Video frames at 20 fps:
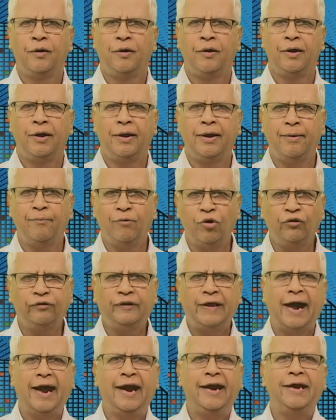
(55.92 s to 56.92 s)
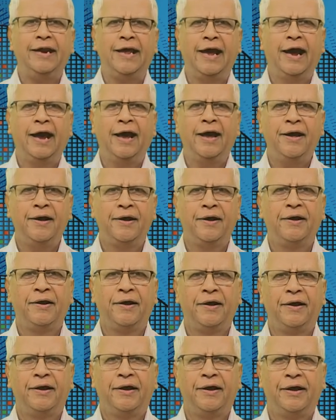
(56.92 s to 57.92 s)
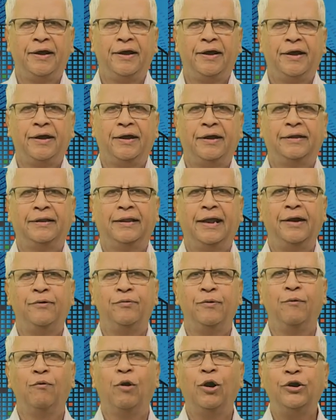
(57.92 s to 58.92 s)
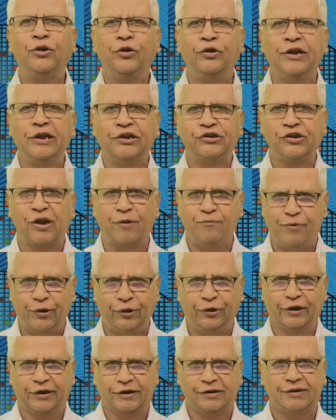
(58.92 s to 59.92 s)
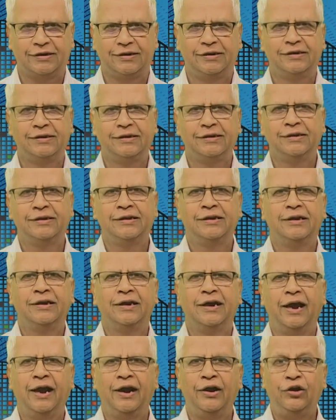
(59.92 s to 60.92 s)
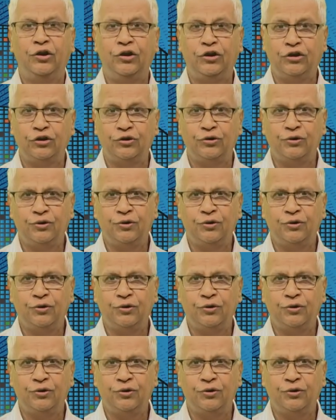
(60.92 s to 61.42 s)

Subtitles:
remove the idea that we want to teach computers, and two,